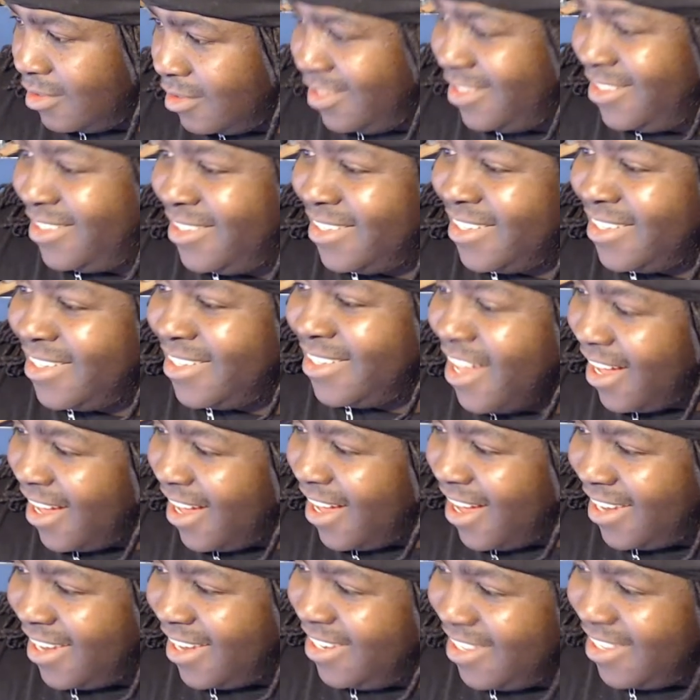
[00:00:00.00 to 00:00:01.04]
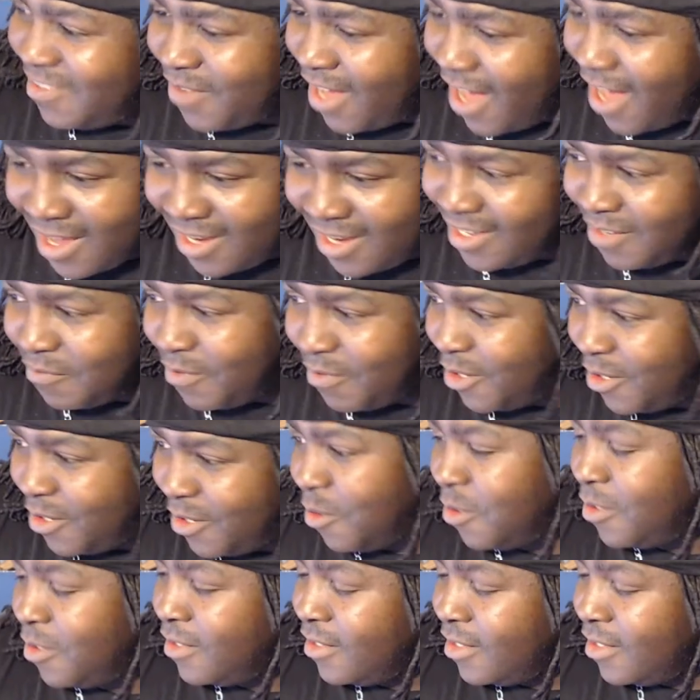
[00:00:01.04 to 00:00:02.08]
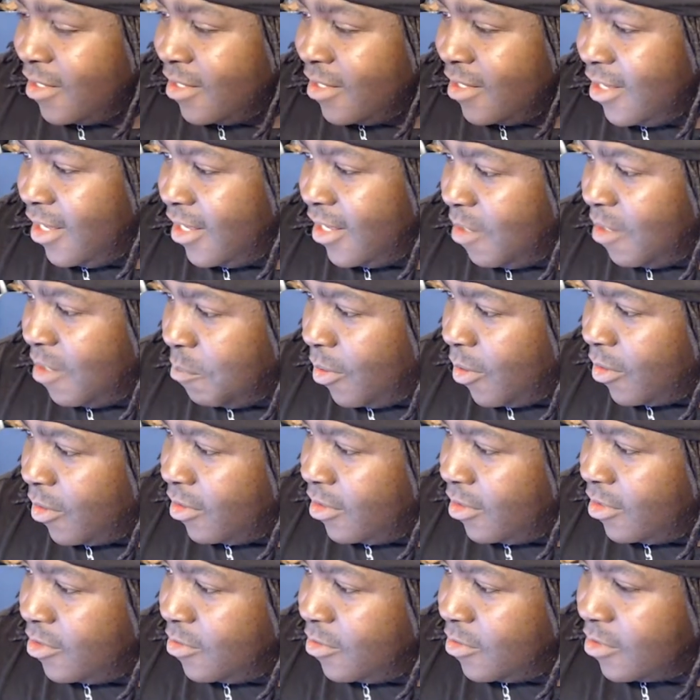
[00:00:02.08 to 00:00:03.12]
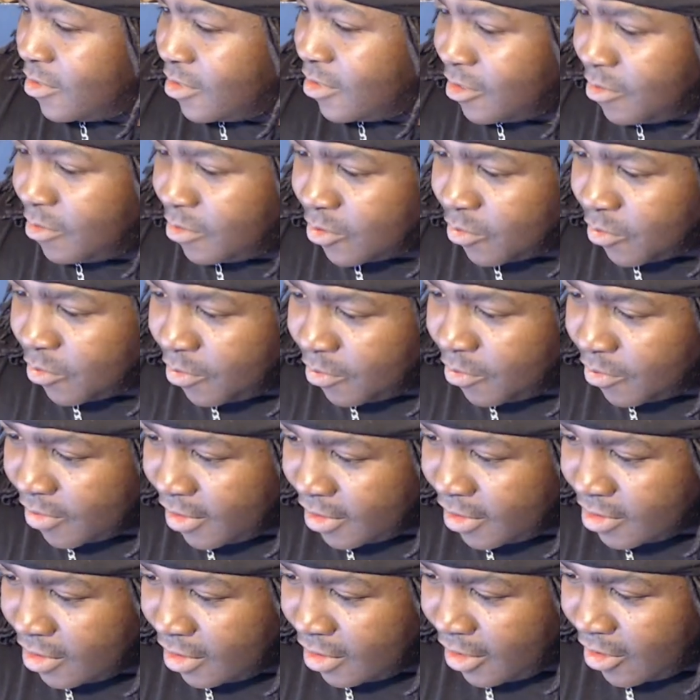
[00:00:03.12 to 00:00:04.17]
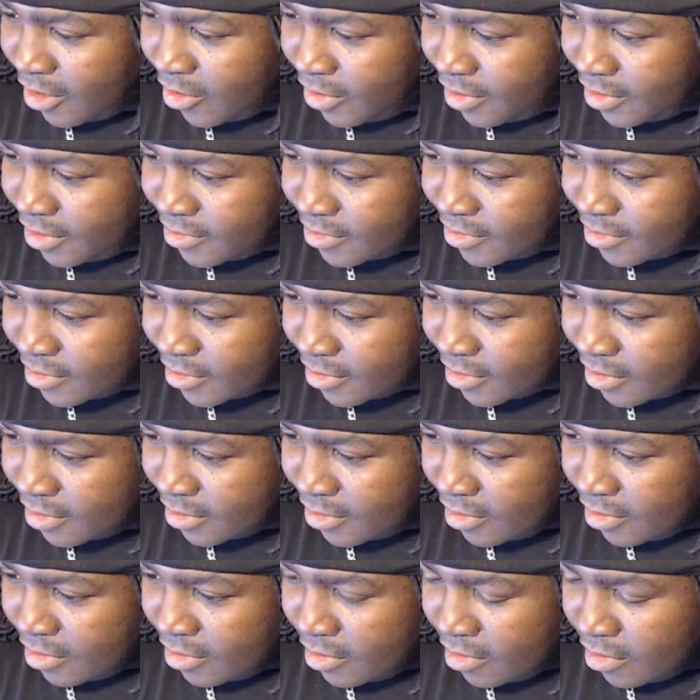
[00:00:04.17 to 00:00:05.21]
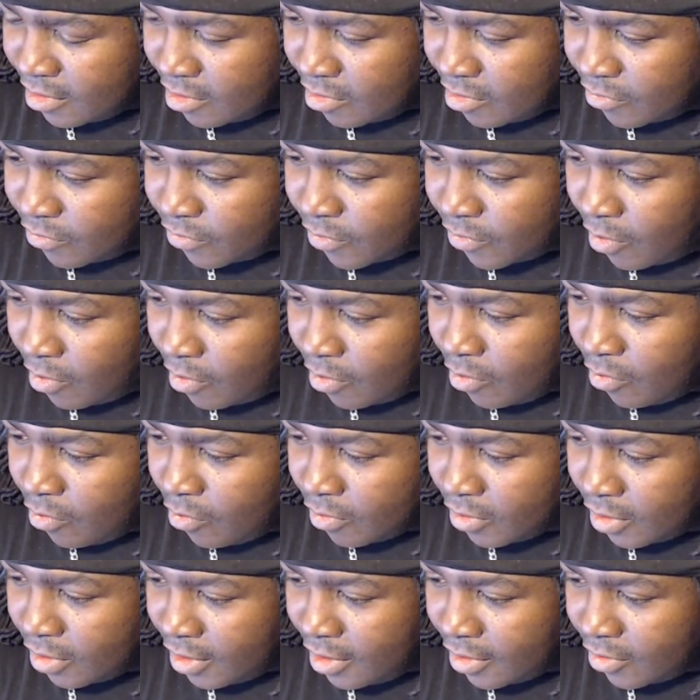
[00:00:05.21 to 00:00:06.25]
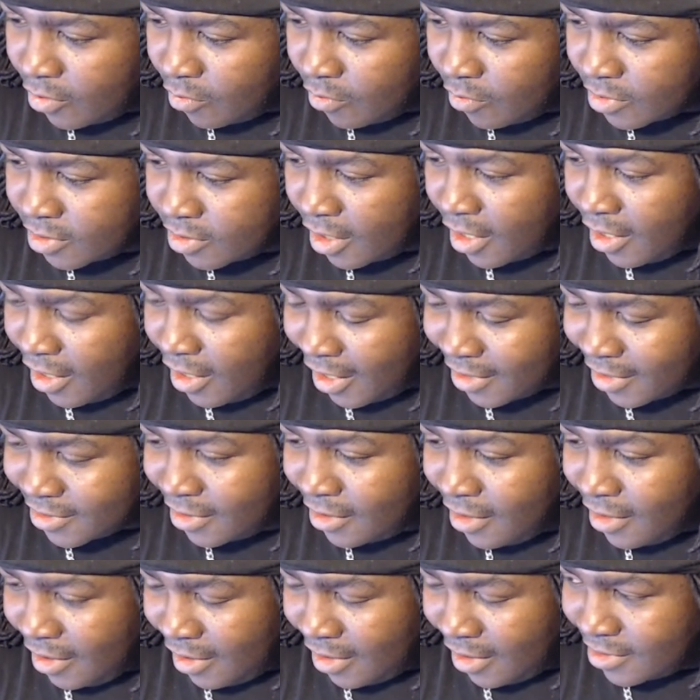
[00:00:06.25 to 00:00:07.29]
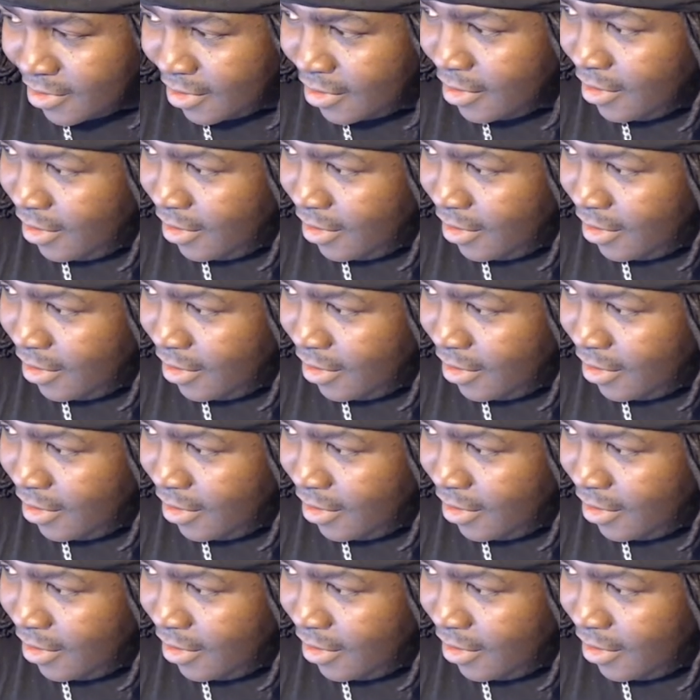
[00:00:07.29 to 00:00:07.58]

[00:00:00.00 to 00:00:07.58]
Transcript: I didn't even I didn't even know, and I'm part of the Juice's Loose crew. That's hilarious. Foghorn Leghorn said, I say, I say,